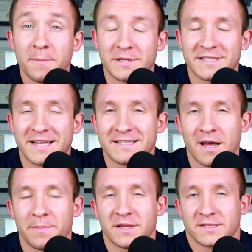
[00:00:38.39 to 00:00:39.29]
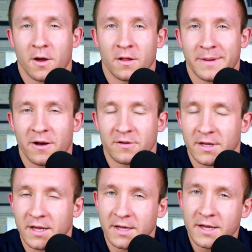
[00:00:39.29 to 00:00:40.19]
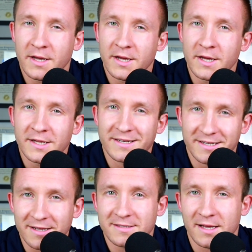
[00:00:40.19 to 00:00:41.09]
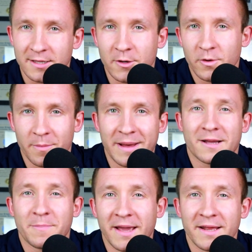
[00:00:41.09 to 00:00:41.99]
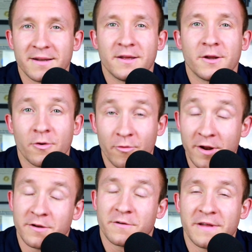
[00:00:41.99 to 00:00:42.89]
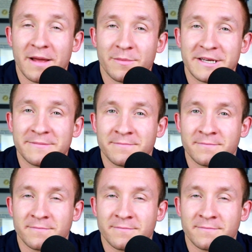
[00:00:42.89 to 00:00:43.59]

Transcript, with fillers: But today's topic is all about, does low back pain run in your family?